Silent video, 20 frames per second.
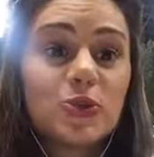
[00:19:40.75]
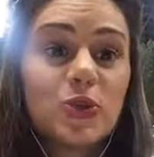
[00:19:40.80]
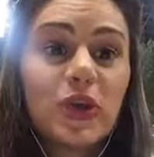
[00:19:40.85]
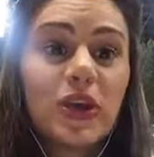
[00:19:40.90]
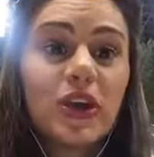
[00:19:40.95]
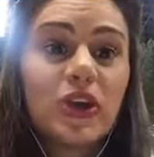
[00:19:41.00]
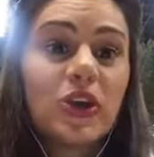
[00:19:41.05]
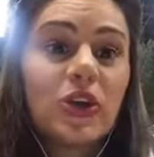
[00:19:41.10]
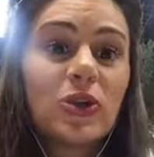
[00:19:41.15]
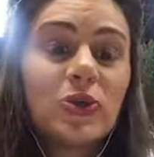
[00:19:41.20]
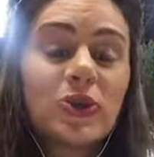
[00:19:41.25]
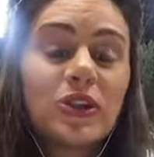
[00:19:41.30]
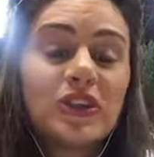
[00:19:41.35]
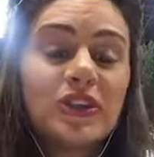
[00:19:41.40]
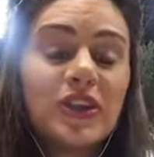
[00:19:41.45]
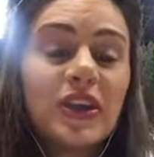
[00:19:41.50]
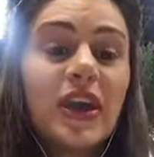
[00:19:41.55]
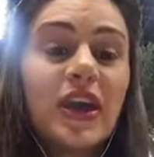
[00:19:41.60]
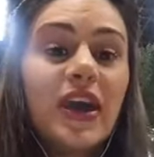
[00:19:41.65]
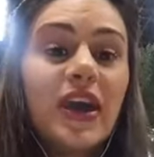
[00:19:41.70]
We are
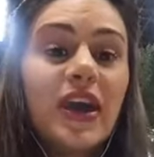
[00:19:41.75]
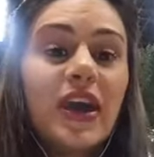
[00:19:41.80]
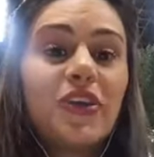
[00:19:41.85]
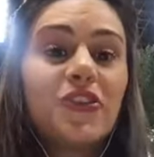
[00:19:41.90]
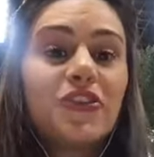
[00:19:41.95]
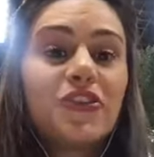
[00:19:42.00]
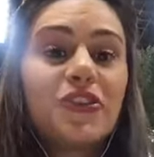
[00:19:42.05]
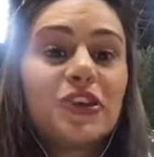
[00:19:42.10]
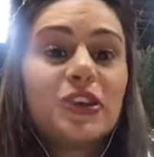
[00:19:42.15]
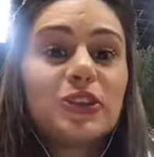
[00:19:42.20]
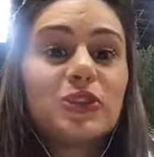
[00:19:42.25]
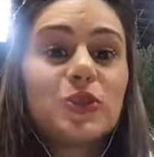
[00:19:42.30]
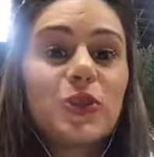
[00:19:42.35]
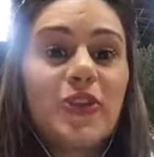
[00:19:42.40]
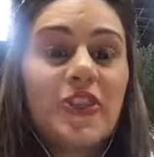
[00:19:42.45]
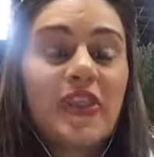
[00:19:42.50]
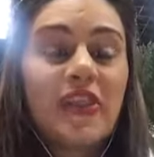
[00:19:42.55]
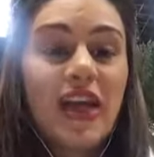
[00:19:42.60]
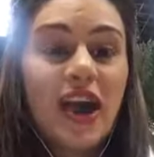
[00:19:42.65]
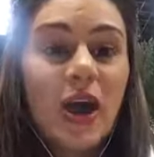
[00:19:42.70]
already filled
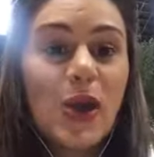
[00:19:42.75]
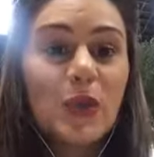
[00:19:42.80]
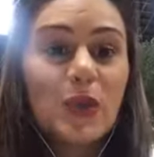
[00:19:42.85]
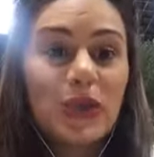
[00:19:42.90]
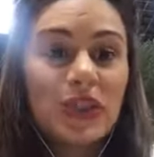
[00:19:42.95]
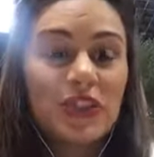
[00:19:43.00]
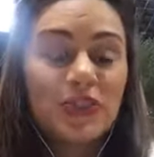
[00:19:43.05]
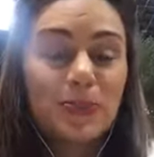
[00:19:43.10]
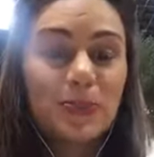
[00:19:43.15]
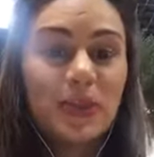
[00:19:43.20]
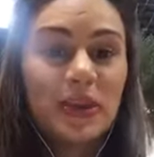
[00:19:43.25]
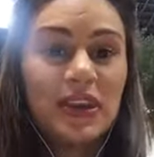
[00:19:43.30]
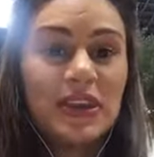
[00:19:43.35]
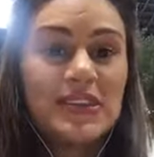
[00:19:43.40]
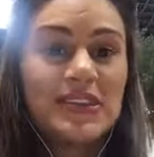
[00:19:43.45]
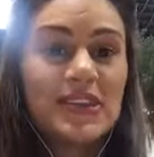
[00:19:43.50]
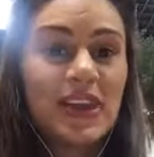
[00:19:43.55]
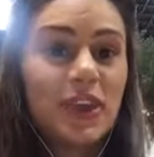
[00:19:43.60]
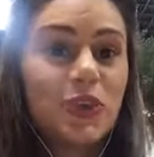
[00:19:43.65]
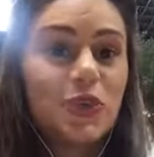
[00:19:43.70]
with love, with
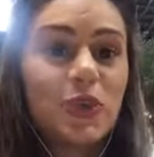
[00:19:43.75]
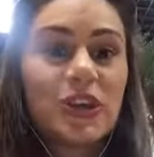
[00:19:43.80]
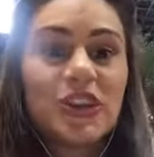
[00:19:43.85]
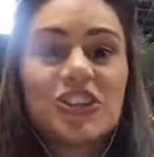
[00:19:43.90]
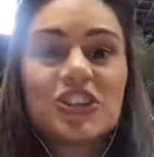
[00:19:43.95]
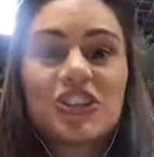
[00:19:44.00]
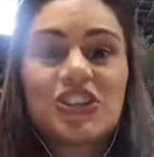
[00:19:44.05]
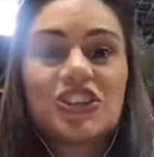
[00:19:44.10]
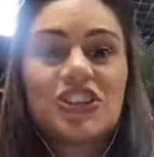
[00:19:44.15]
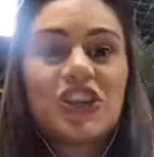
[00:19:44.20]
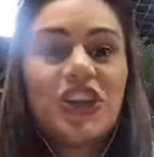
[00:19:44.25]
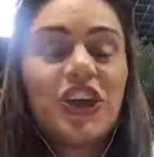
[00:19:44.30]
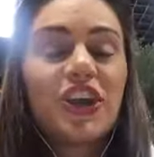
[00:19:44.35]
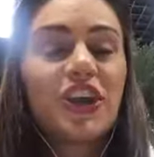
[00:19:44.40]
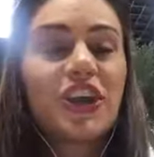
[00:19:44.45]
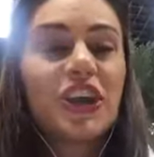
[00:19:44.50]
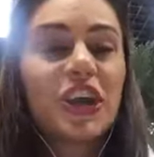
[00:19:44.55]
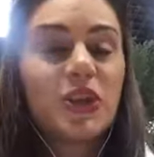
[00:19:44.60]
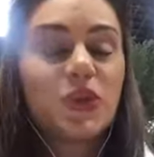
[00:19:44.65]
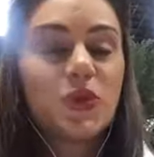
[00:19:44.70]
peace, and we're just
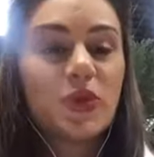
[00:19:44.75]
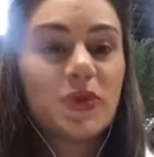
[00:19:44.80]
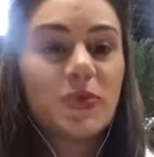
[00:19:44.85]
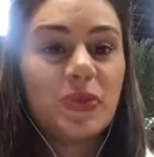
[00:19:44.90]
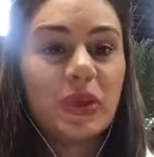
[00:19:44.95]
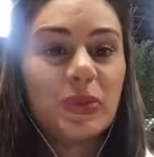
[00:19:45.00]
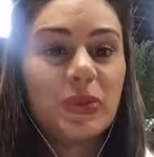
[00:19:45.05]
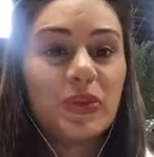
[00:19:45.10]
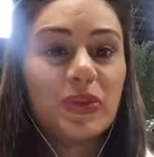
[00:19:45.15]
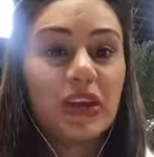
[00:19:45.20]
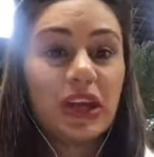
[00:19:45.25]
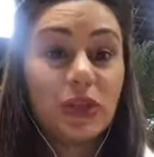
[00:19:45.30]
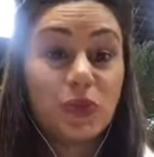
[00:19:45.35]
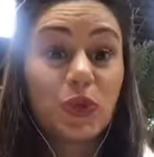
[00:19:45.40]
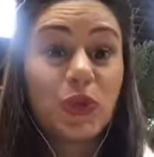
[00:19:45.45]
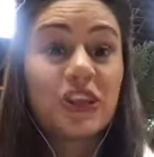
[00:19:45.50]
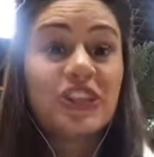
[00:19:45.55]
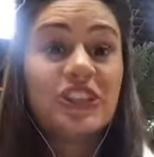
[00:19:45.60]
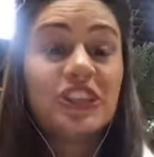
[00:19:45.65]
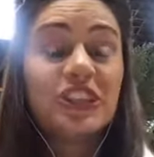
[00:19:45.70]
sharing it with people, and
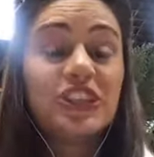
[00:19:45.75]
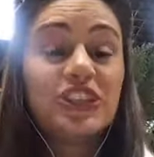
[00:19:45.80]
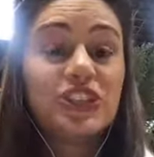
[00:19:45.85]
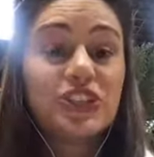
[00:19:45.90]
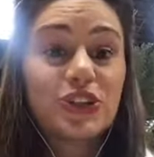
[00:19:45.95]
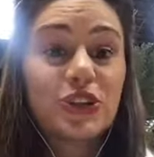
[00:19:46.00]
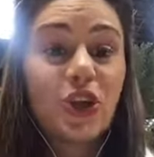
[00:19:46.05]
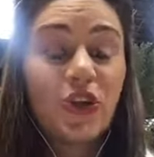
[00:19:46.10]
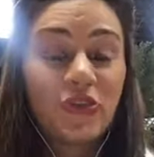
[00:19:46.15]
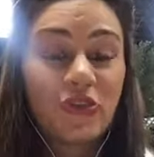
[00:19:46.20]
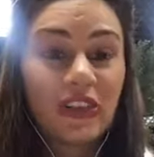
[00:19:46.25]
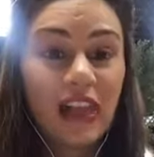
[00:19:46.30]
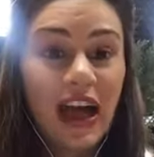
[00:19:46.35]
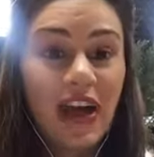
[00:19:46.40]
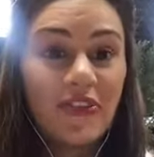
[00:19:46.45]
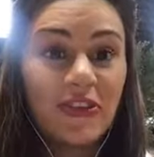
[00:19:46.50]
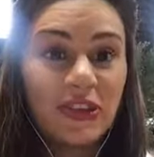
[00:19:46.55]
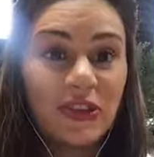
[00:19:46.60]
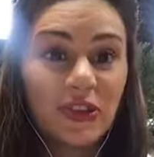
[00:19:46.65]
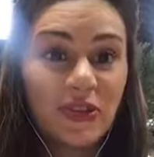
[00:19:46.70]
we are teacher of
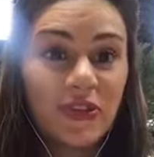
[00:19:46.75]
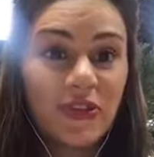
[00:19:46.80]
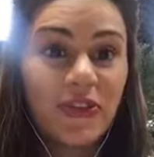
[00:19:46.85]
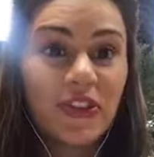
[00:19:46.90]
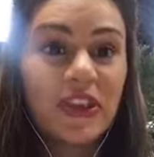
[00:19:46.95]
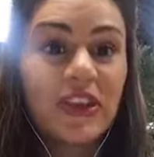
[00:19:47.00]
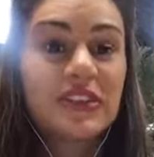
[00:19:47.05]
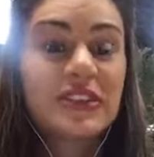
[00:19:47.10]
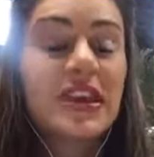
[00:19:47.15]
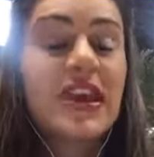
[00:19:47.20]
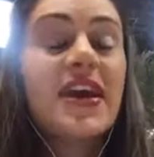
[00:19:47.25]
love and of this